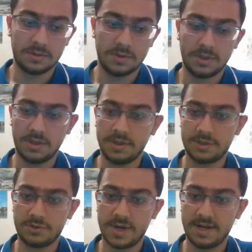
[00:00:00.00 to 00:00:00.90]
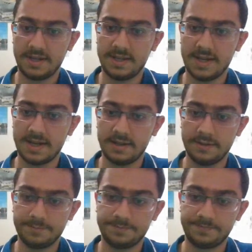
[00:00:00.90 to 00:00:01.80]
Let's try it
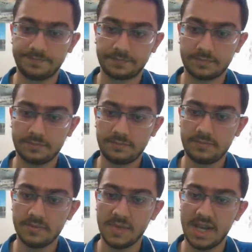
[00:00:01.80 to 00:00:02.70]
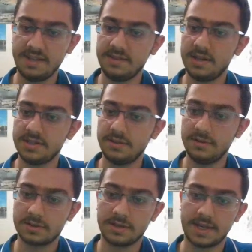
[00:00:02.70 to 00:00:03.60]
again. It doesn't
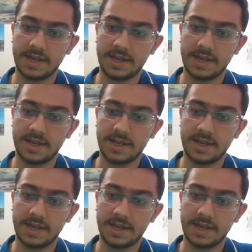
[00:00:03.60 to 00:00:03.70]
look like